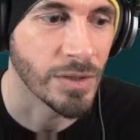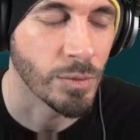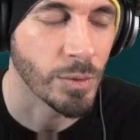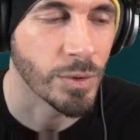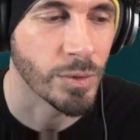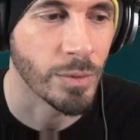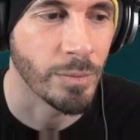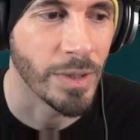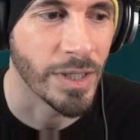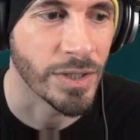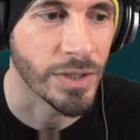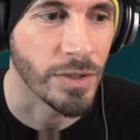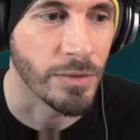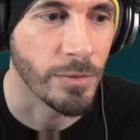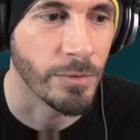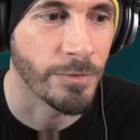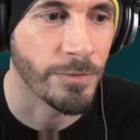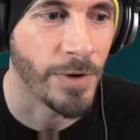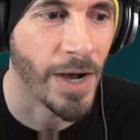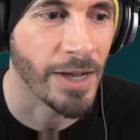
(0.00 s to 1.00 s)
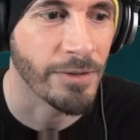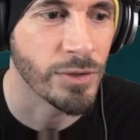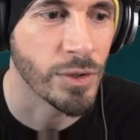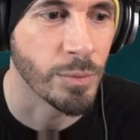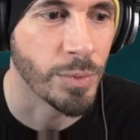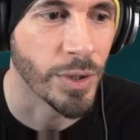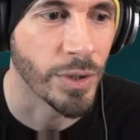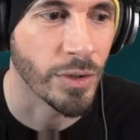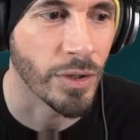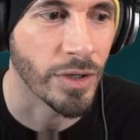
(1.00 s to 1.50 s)
which we mentioned. 5
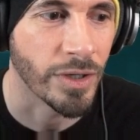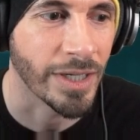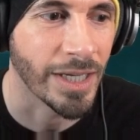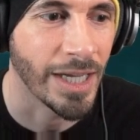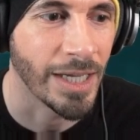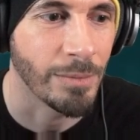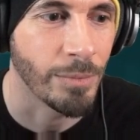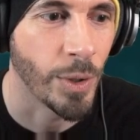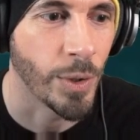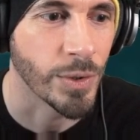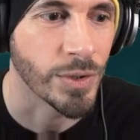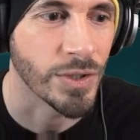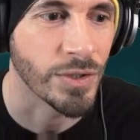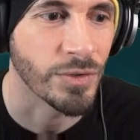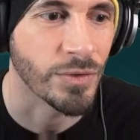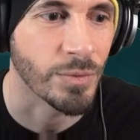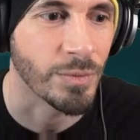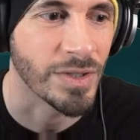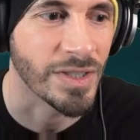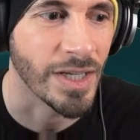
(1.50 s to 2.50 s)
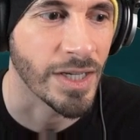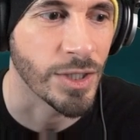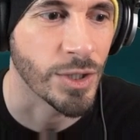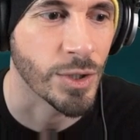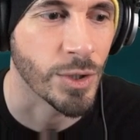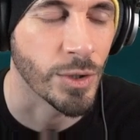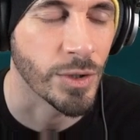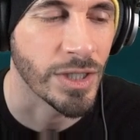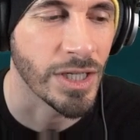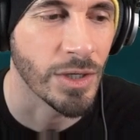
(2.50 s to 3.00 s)
superior arcane potions from stage
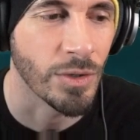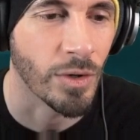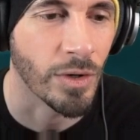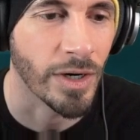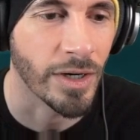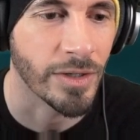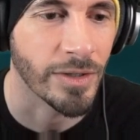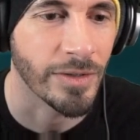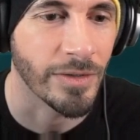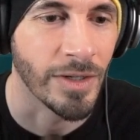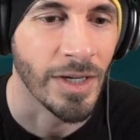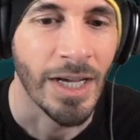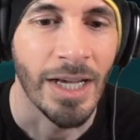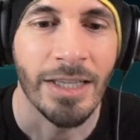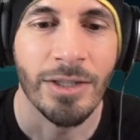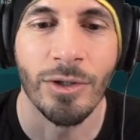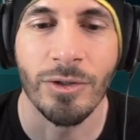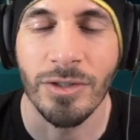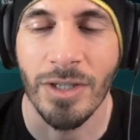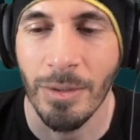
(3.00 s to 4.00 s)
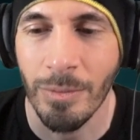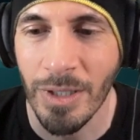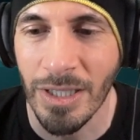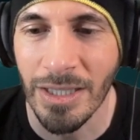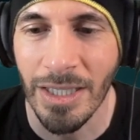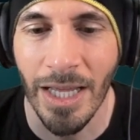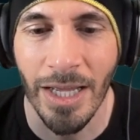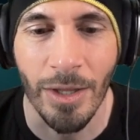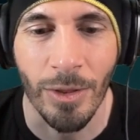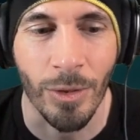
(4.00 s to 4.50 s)
13 or higher. There's going to be a
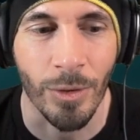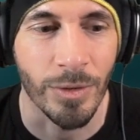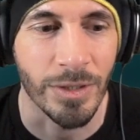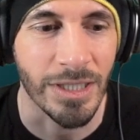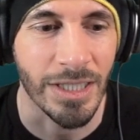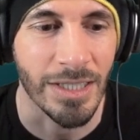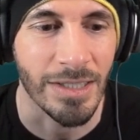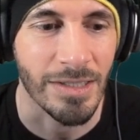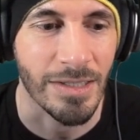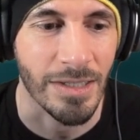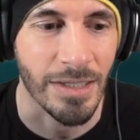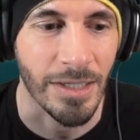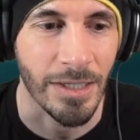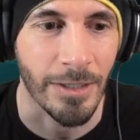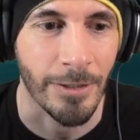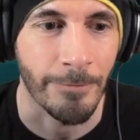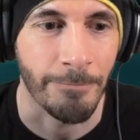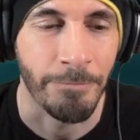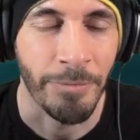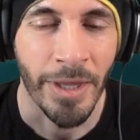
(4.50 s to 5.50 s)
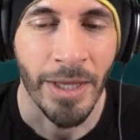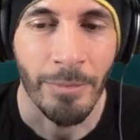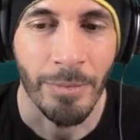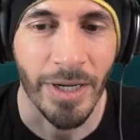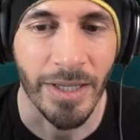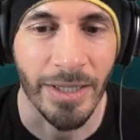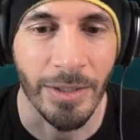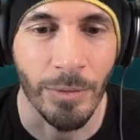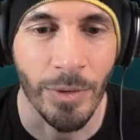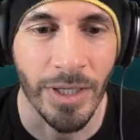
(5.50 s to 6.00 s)
lot of 13s in here, but
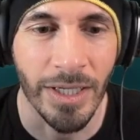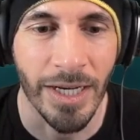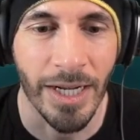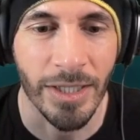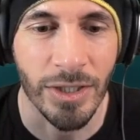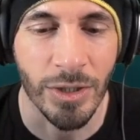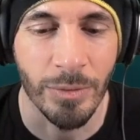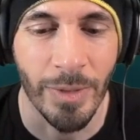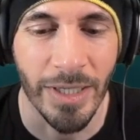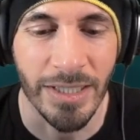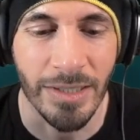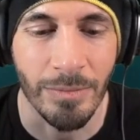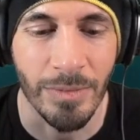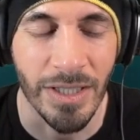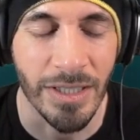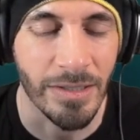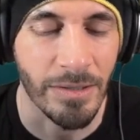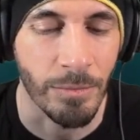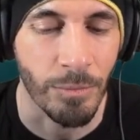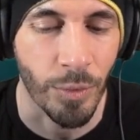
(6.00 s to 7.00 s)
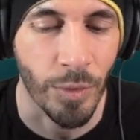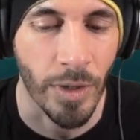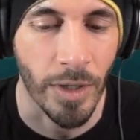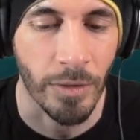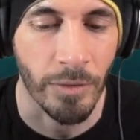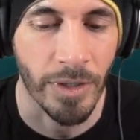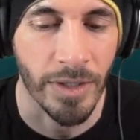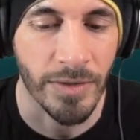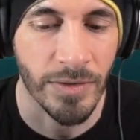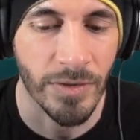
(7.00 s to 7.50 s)
I think we can actually make some decent
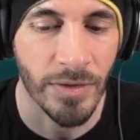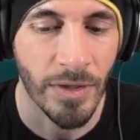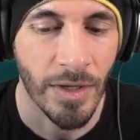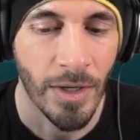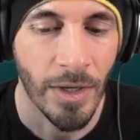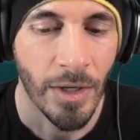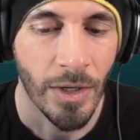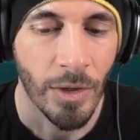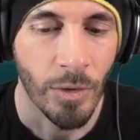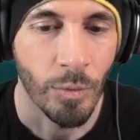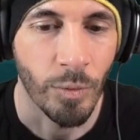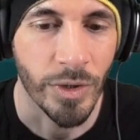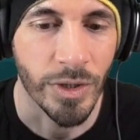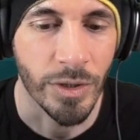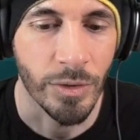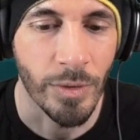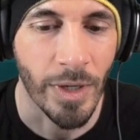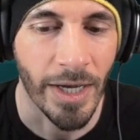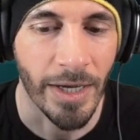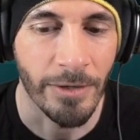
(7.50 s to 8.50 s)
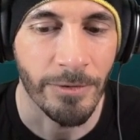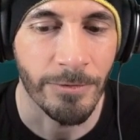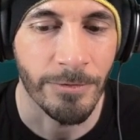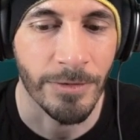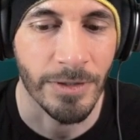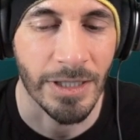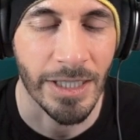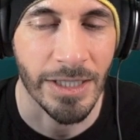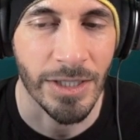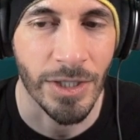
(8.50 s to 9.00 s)
progress. We do have
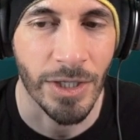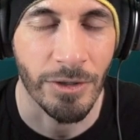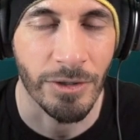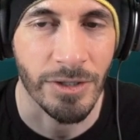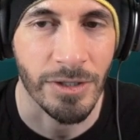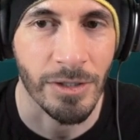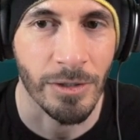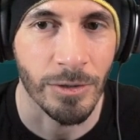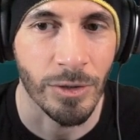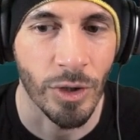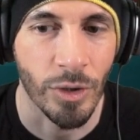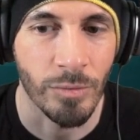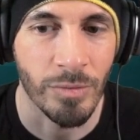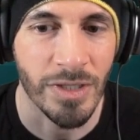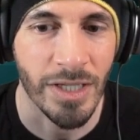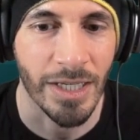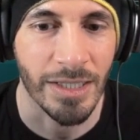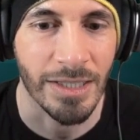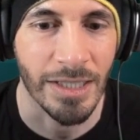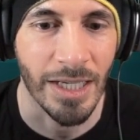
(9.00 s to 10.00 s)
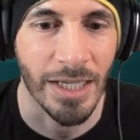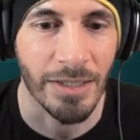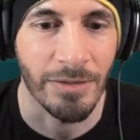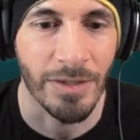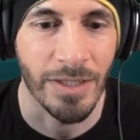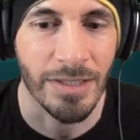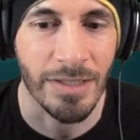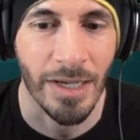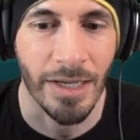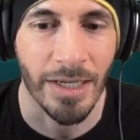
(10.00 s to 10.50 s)
legendary skill tomes at the end of
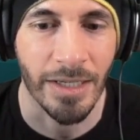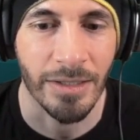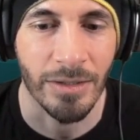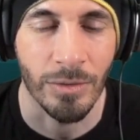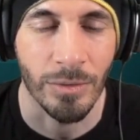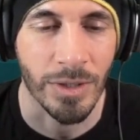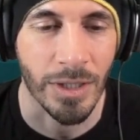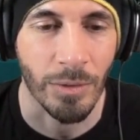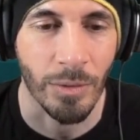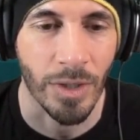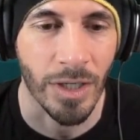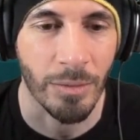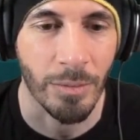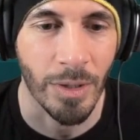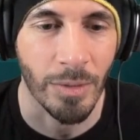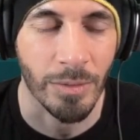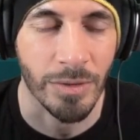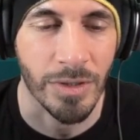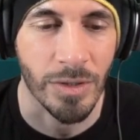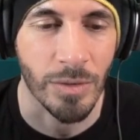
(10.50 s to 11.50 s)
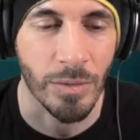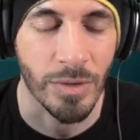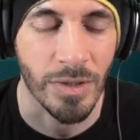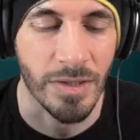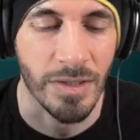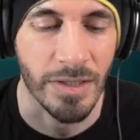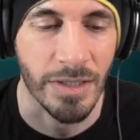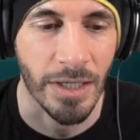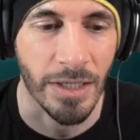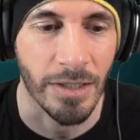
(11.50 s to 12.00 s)
this. I don't think we're going to be able to do
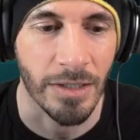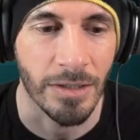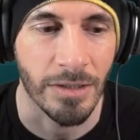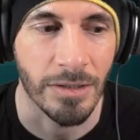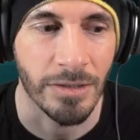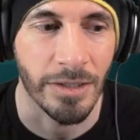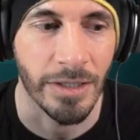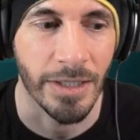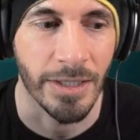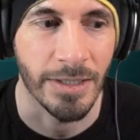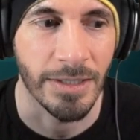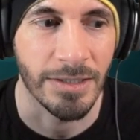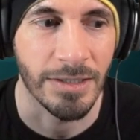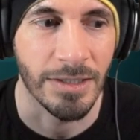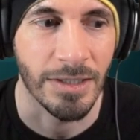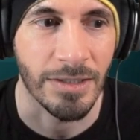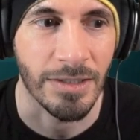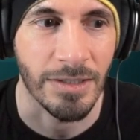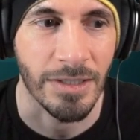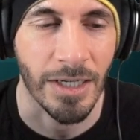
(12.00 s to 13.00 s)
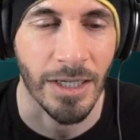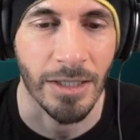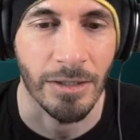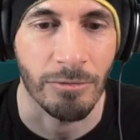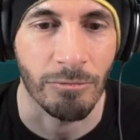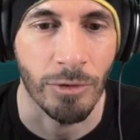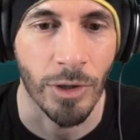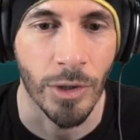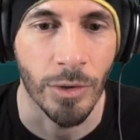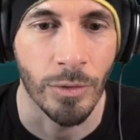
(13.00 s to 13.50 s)
this entire
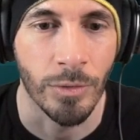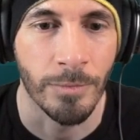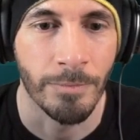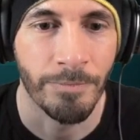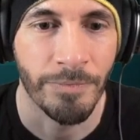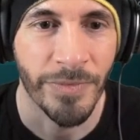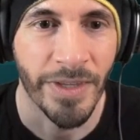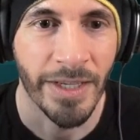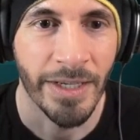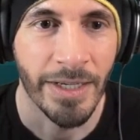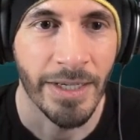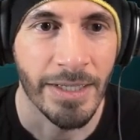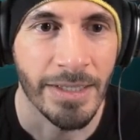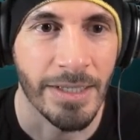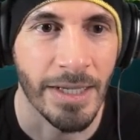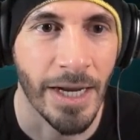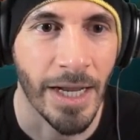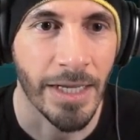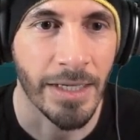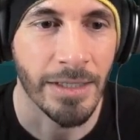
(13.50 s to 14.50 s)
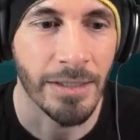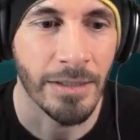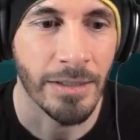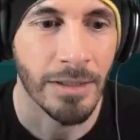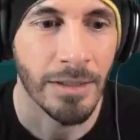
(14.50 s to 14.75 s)
row today,